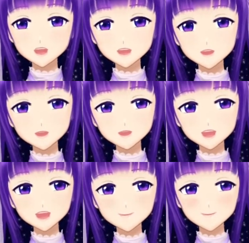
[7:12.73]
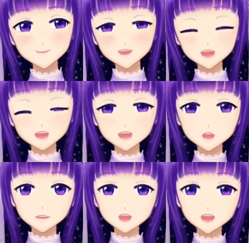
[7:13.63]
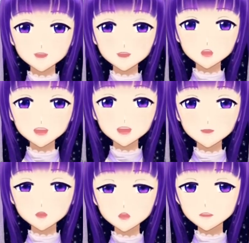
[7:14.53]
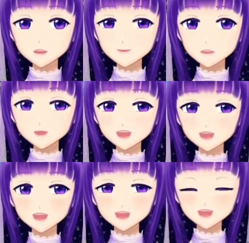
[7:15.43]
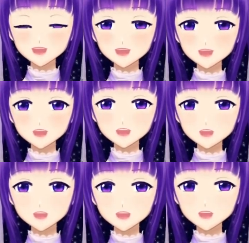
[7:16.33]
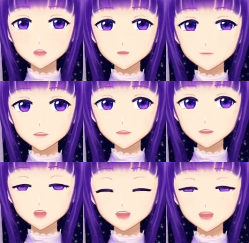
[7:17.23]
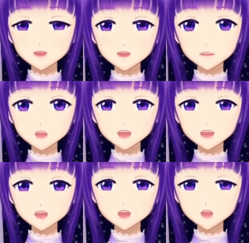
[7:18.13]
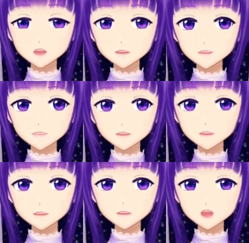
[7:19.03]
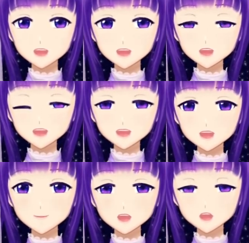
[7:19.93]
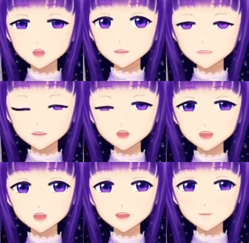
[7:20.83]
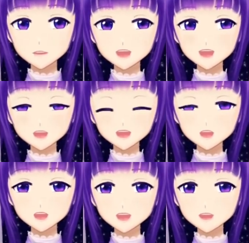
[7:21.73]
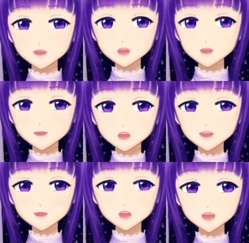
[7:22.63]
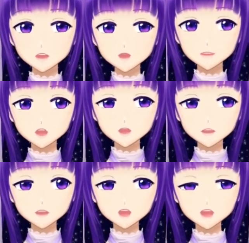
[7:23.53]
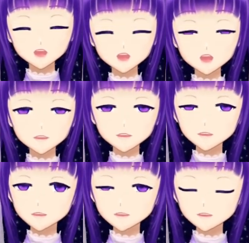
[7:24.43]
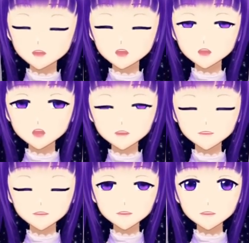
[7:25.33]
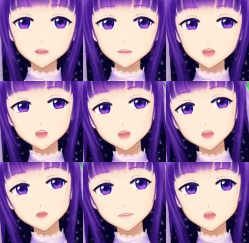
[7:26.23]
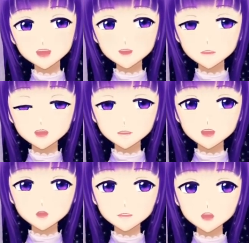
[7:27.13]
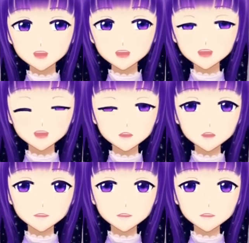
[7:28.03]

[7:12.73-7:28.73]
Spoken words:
Yeah, you can here I prefer to be the black cat. There is several models that are free. You can play around with them. That's the fast way to become a VTuber with 2D. That's why I suggest 3D first, because 3D is easier.